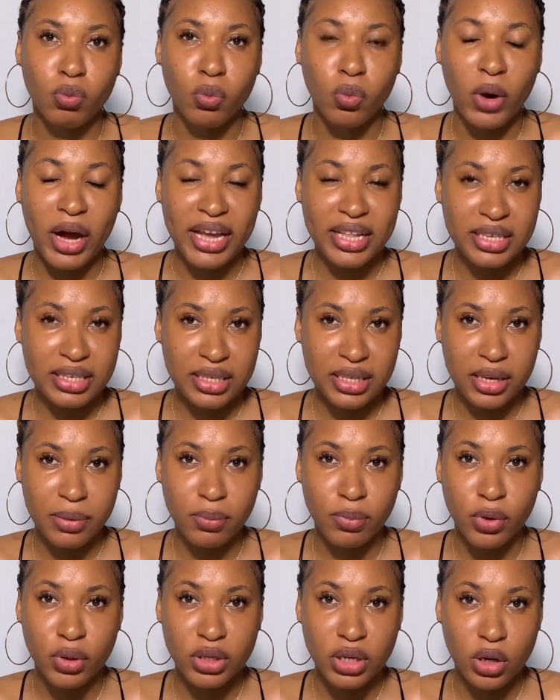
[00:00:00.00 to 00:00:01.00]

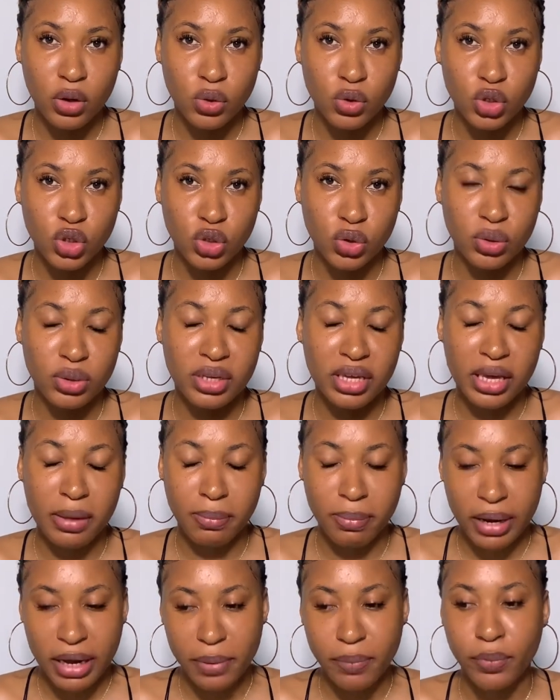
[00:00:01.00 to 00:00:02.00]
whitening body lotion
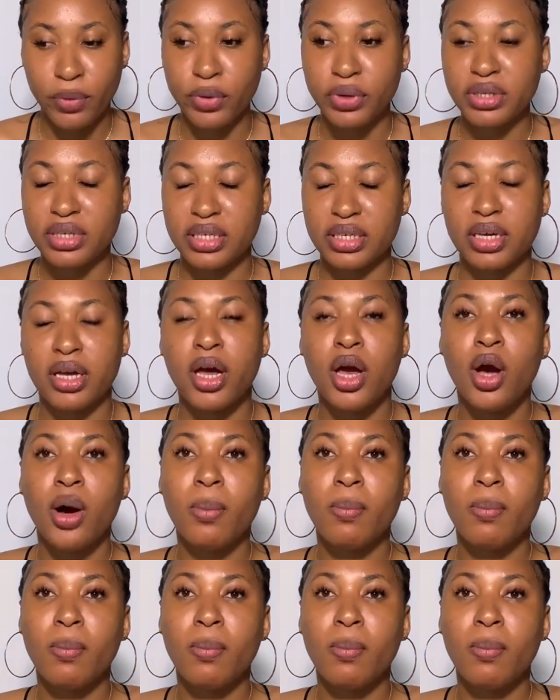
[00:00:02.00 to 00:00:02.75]
in my body